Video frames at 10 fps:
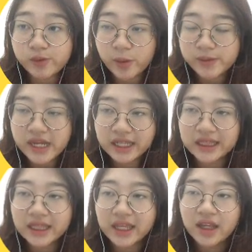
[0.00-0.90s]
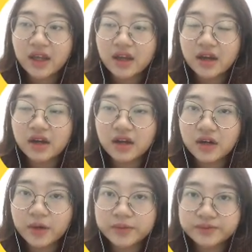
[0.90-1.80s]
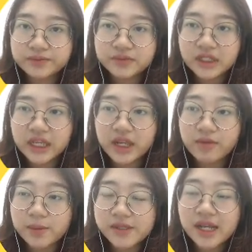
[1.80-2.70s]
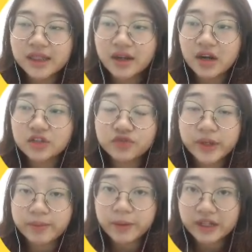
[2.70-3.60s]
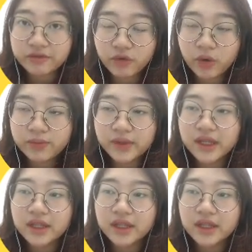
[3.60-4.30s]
website. Uh, in website, there are three platforms: